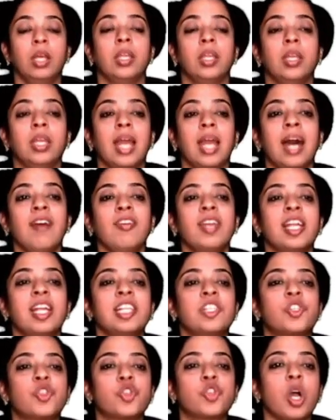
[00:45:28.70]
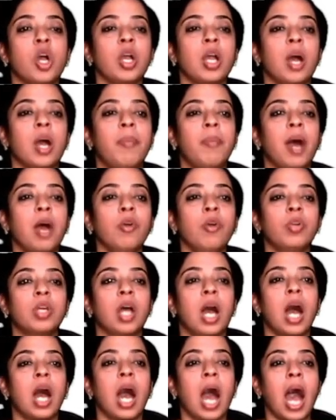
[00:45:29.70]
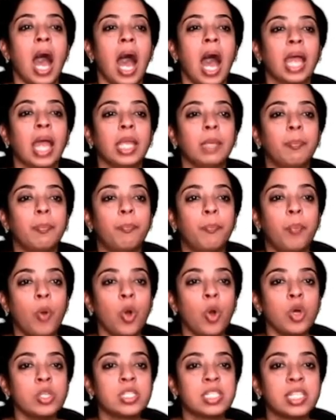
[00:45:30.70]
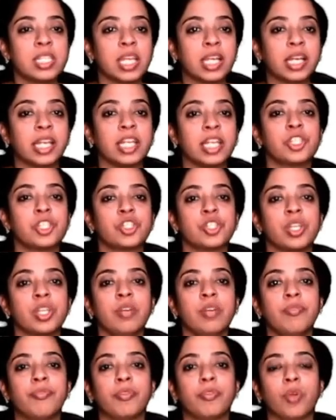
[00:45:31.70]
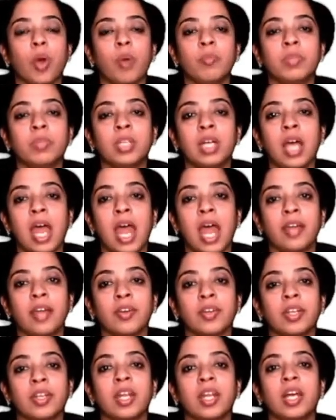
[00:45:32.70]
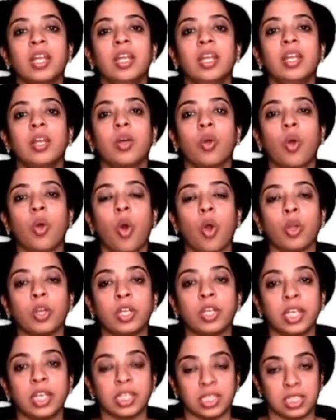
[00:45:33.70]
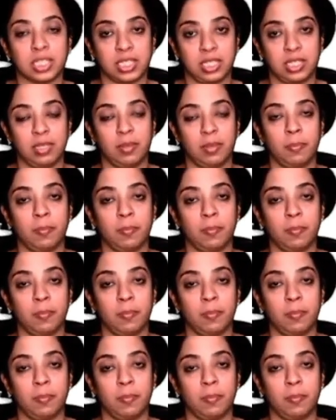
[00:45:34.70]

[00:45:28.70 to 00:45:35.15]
Now, let's talk about hyposecretion from the adrenal cortex.